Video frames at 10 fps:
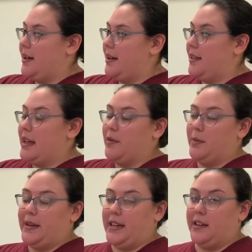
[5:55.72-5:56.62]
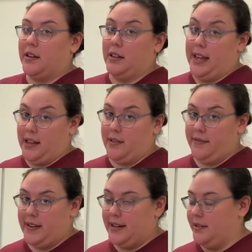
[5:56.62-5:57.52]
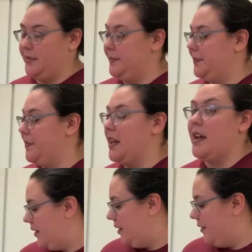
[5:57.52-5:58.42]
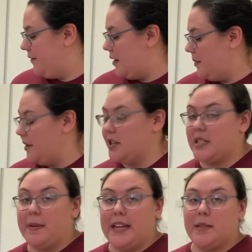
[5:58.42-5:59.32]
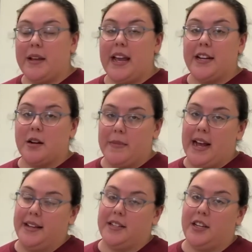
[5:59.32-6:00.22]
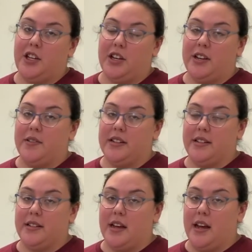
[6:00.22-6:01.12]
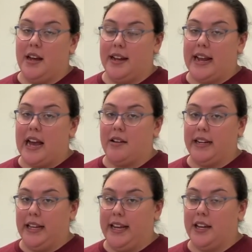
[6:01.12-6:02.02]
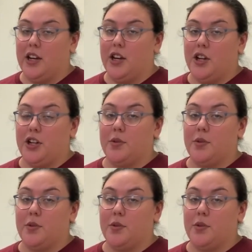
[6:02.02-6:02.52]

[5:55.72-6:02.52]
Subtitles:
and that will be your length final. From your displacement and your mass, you can calculate your